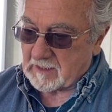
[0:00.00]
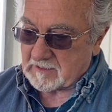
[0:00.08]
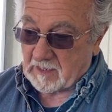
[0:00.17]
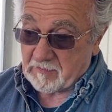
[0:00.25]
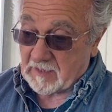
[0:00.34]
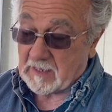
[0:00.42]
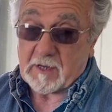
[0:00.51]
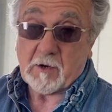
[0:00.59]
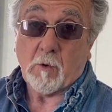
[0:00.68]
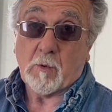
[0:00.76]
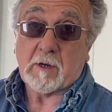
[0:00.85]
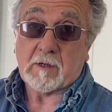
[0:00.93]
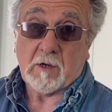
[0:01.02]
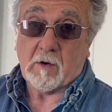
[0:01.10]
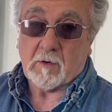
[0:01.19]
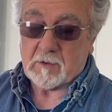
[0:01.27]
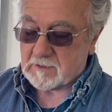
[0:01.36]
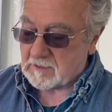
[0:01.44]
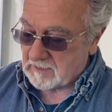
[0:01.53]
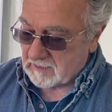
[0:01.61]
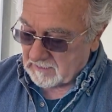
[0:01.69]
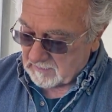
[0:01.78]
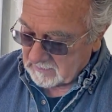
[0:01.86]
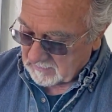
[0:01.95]
I think I know where it goes.
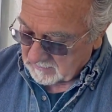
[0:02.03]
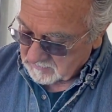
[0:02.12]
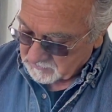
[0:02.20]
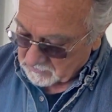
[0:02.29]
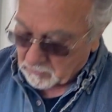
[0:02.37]
And so we